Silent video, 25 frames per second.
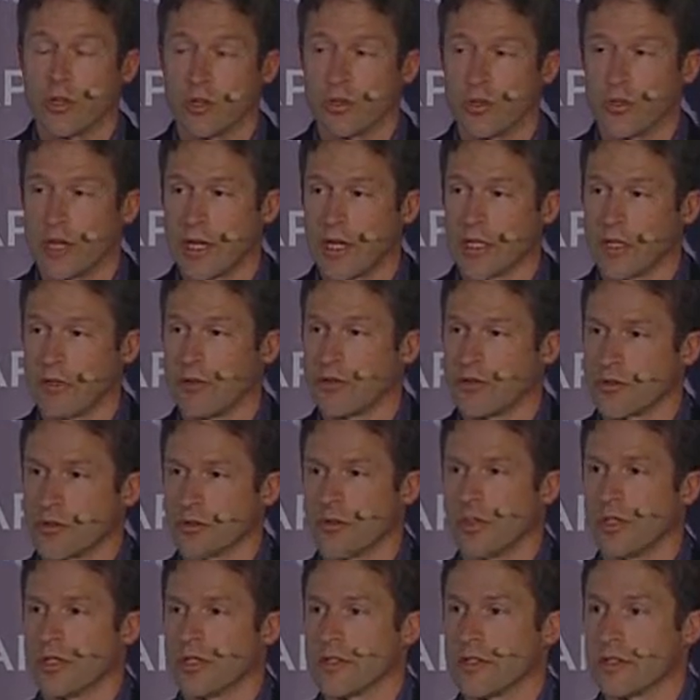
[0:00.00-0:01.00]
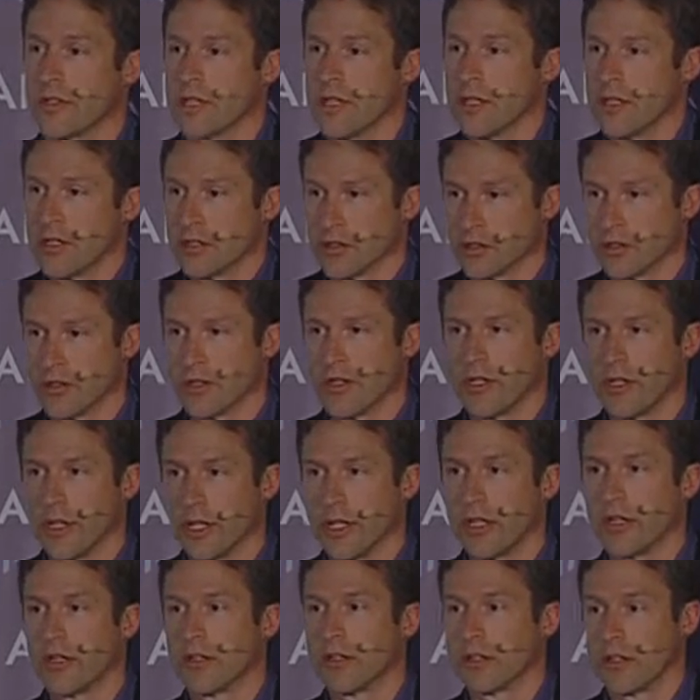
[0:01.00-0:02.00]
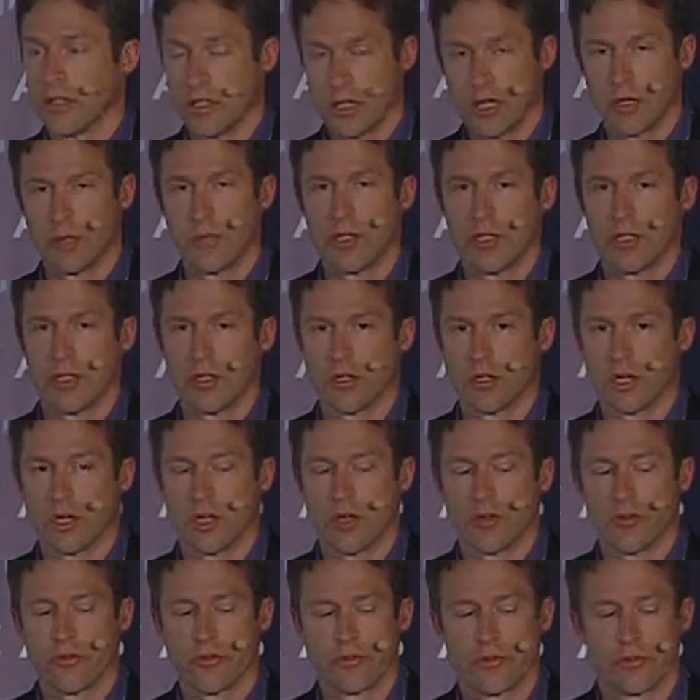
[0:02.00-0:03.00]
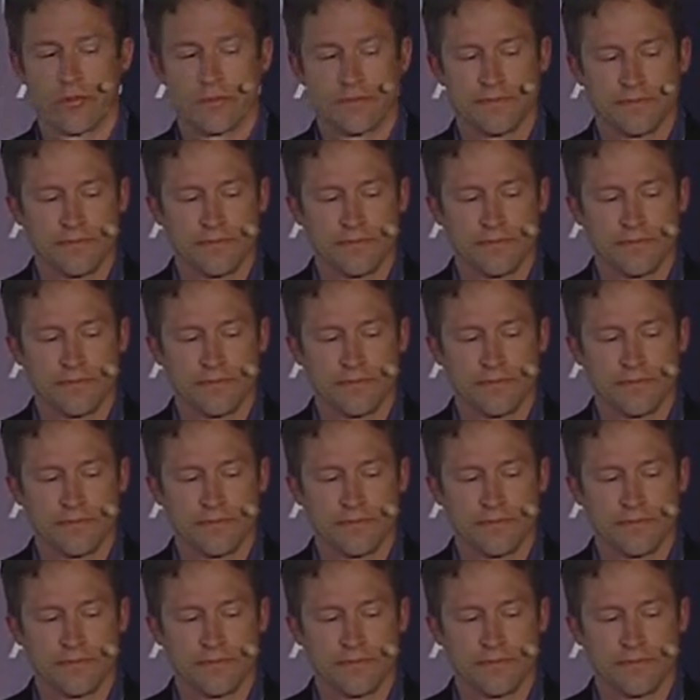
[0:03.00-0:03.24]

who that user is so that they can come into your house.